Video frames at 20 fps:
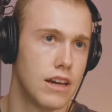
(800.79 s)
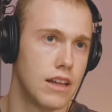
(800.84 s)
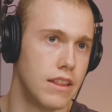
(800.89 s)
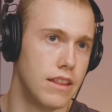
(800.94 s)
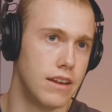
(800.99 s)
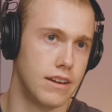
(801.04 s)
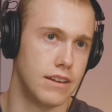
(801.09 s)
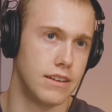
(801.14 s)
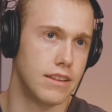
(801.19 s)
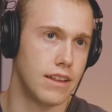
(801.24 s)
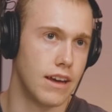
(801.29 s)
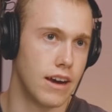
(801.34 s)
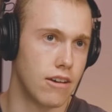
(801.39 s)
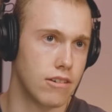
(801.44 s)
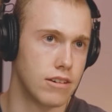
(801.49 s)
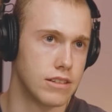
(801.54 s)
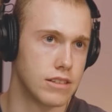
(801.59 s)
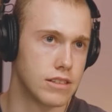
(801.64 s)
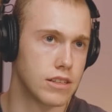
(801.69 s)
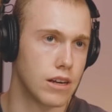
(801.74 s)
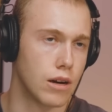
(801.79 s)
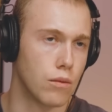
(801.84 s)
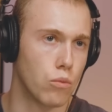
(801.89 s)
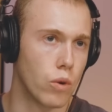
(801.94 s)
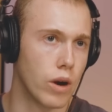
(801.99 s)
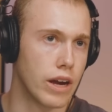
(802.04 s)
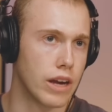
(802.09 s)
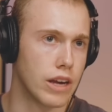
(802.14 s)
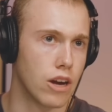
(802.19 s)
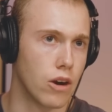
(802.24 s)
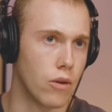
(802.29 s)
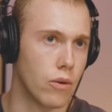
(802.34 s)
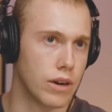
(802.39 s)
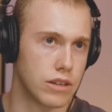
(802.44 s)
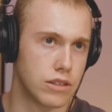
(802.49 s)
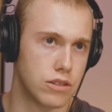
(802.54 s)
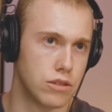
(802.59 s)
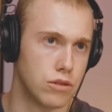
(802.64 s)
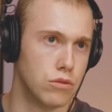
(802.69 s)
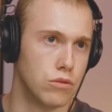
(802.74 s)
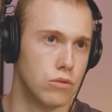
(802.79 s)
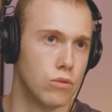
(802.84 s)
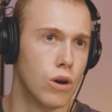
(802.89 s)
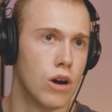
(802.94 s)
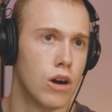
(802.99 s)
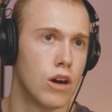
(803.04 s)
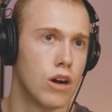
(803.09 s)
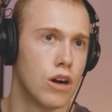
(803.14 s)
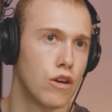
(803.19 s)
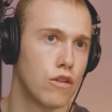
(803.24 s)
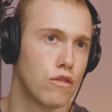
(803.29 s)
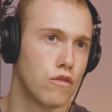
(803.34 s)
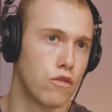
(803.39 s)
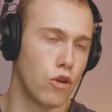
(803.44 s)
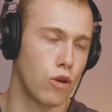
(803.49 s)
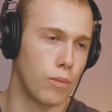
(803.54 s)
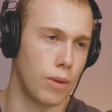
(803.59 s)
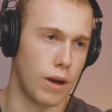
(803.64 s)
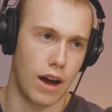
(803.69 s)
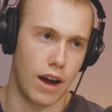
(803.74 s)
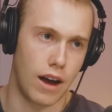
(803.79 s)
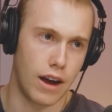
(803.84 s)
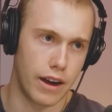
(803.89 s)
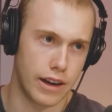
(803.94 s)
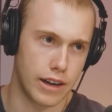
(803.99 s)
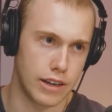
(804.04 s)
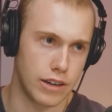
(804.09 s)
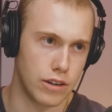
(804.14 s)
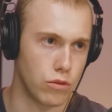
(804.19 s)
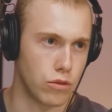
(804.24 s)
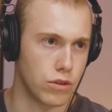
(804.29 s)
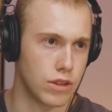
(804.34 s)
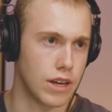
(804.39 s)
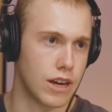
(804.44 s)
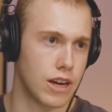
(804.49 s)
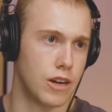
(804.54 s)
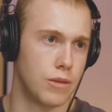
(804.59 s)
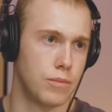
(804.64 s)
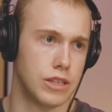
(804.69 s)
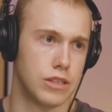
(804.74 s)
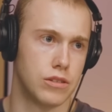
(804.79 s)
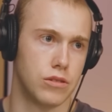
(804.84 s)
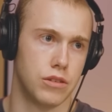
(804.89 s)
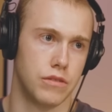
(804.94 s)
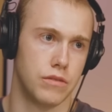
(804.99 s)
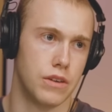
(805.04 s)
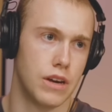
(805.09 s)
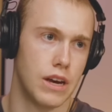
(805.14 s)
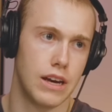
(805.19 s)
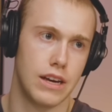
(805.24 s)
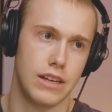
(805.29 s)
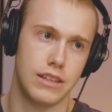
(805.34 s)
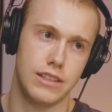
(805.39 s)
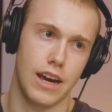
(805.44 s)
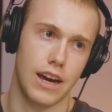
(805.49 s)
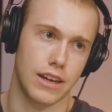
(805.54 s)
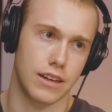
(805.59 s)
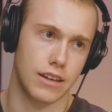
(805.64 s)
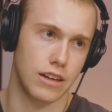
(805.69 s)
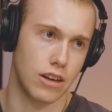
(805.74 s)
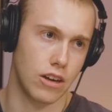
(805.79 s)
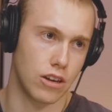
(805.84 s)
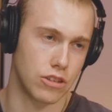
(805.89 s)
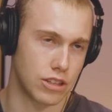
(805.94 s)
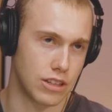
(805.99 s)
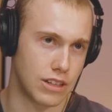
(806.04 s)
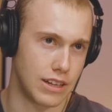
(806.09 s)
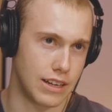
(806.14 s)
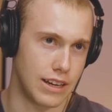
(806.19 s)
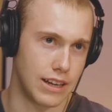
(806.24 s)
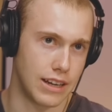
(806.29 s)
then they're in some way going to fall behind, or they're going to be sort of technologically